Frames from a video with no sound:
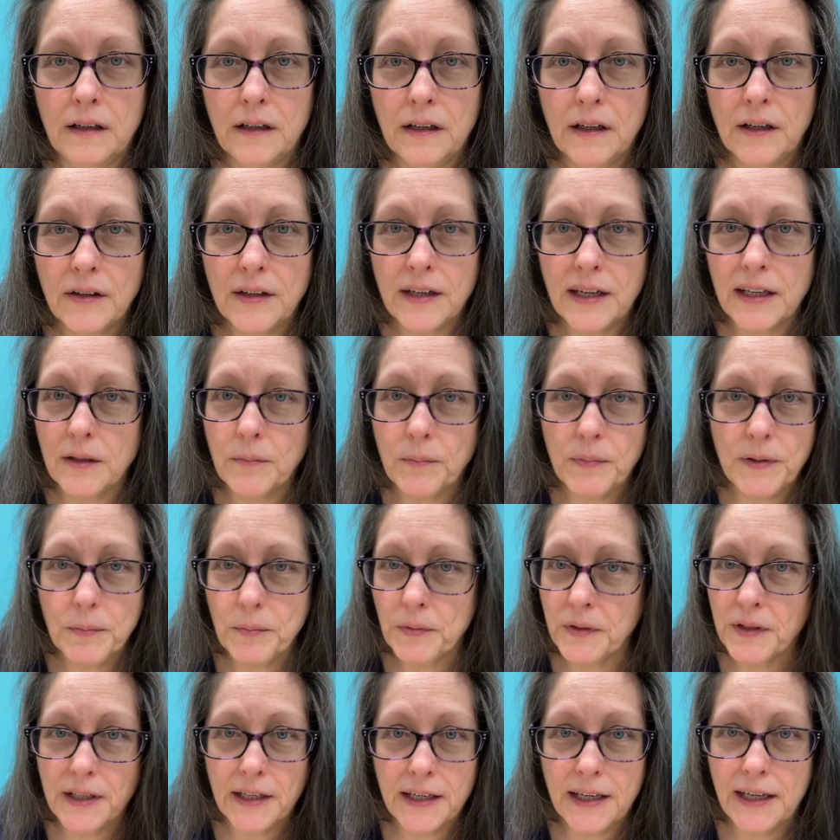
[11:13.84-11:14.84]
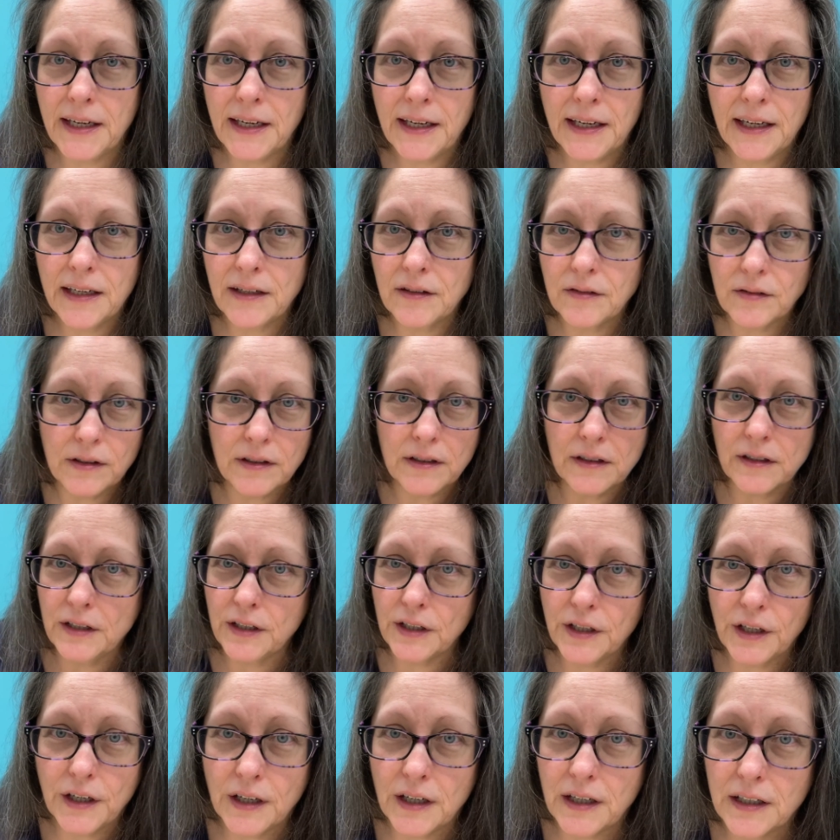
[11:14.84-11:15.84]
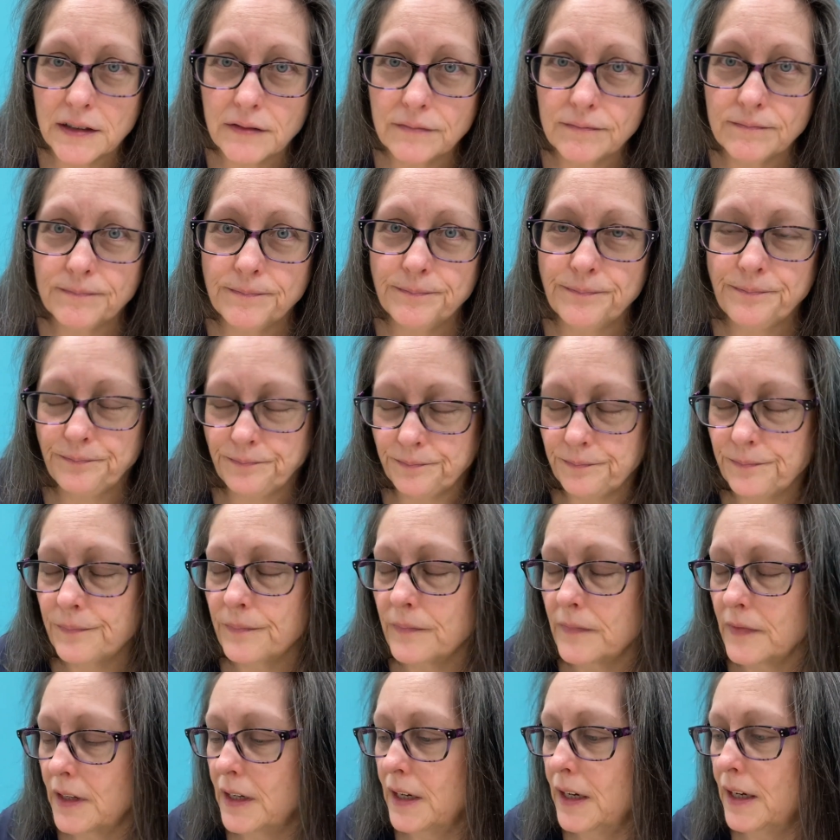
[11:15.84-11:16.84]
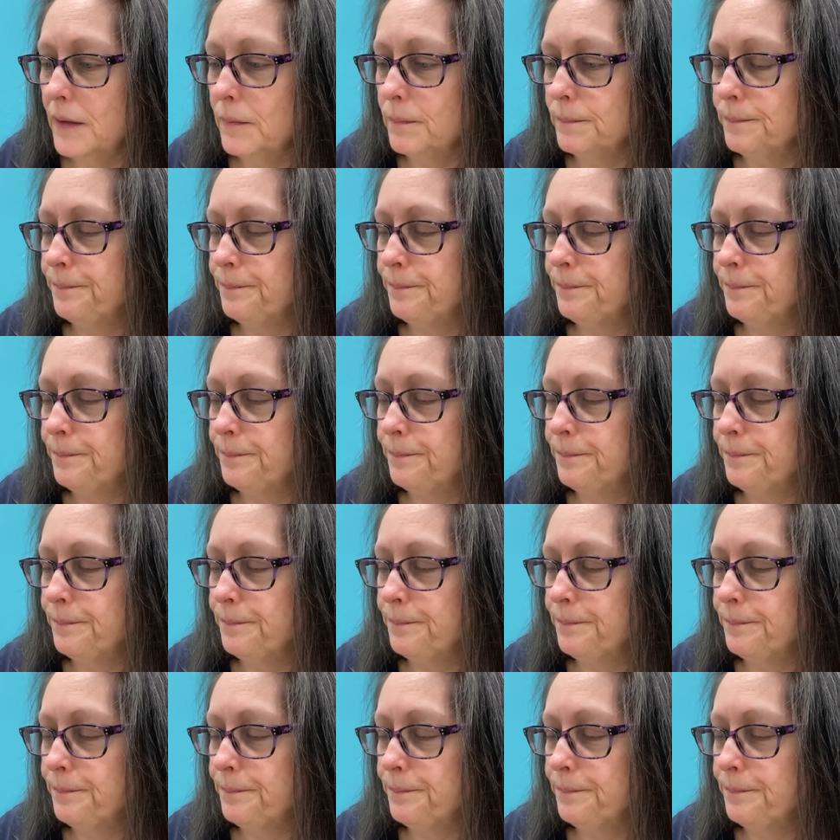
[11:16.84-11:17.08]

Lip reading: Okay, the people that can't handle it, are you gone? Okay.